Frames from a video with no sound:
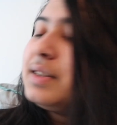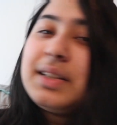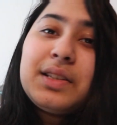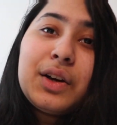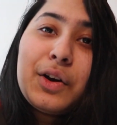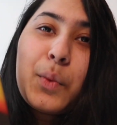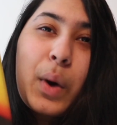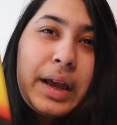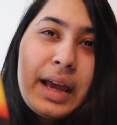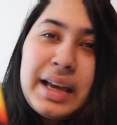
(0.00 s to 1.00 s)
This is her
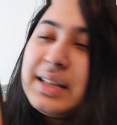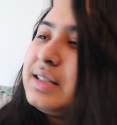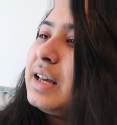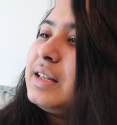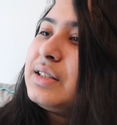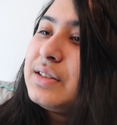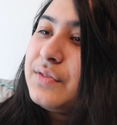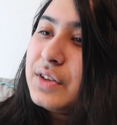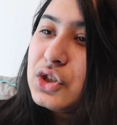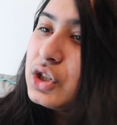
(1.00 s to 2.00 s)
YA science
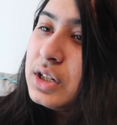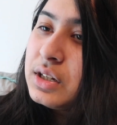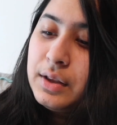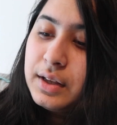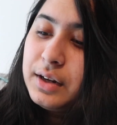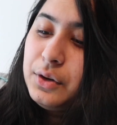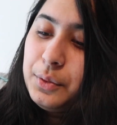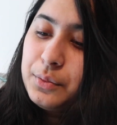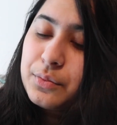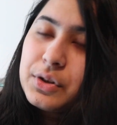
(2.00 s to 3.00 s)
fiction that I
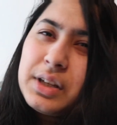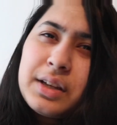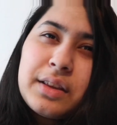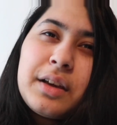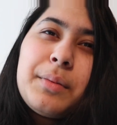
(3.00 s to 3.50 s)
know really nothing